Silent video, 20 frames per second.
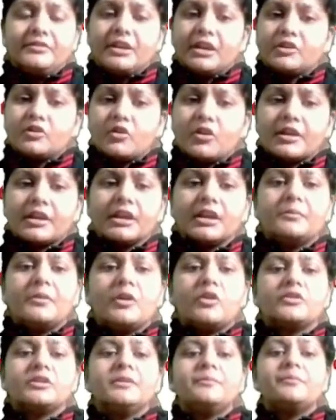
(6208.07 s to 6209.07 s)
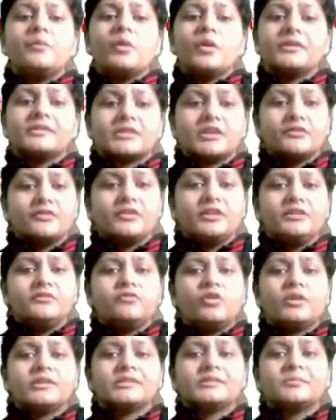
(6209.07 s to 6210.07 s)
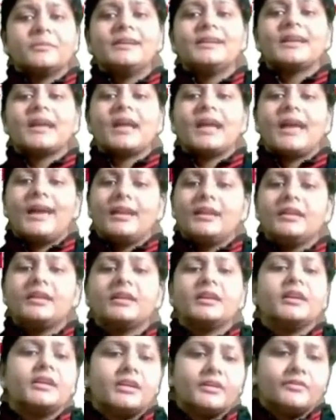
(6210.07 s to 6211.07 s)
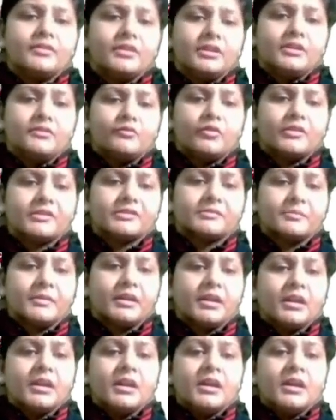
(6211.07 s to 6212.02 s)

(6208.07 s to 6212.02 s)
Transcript: we are talking about the positive reinforcement and negative reinforcement.